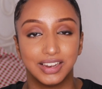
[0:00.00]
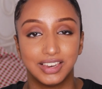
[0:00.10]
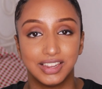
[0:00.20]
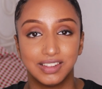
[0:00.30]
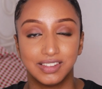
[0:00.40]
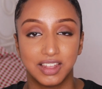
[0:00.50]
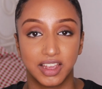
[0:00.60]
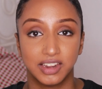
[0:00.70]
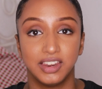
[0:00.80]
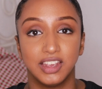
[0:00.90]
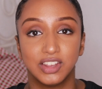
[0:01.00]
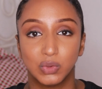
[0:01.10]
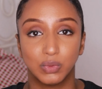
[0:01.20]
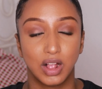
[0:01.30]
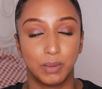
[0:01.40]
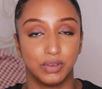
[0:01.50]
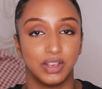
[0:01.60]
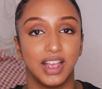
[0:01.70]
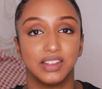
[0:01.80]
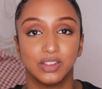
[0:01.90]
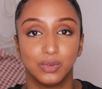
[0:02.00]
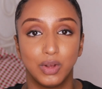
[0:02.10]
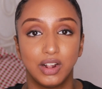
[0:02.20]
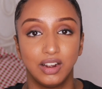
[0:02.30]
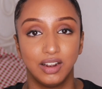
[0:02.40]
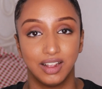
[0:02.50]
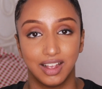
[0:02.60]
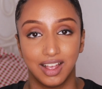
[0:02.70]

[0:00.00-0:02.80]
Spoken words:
these techniques will help you guys as well.